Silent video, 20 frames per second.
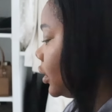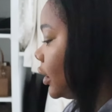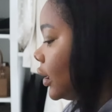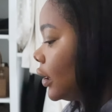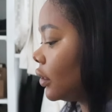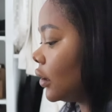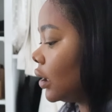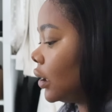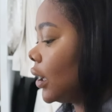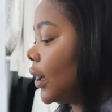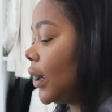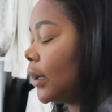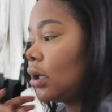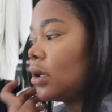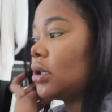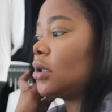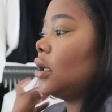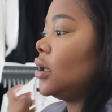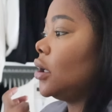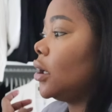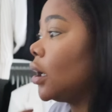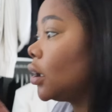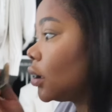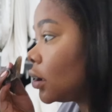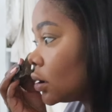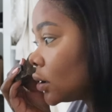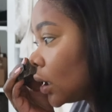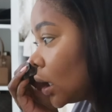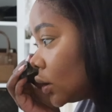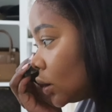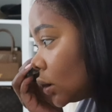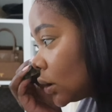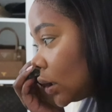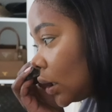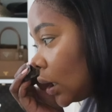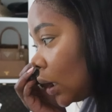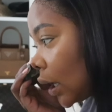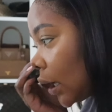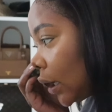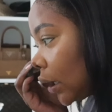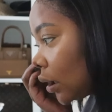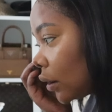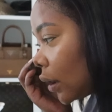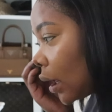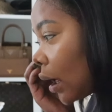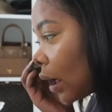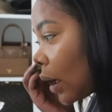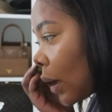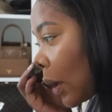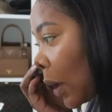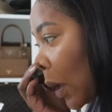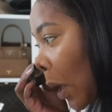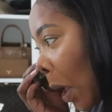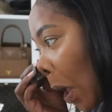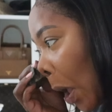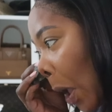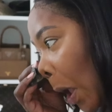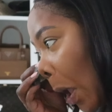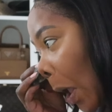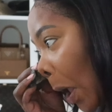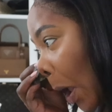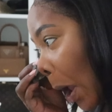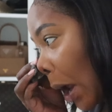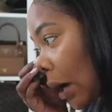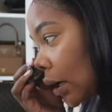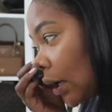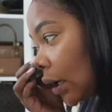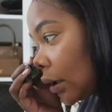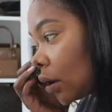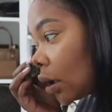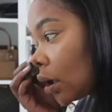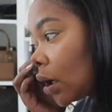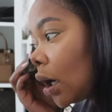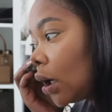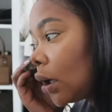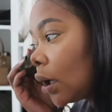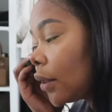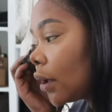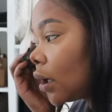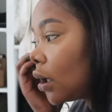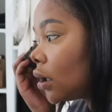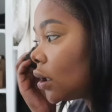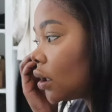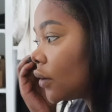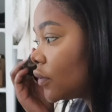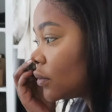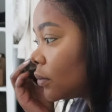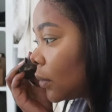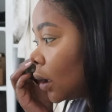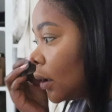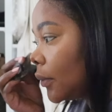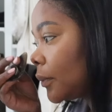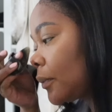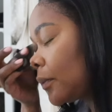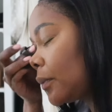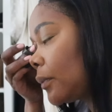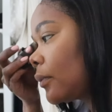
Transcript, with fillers: get the lightness again because I just like that. I like the colour that it gives me.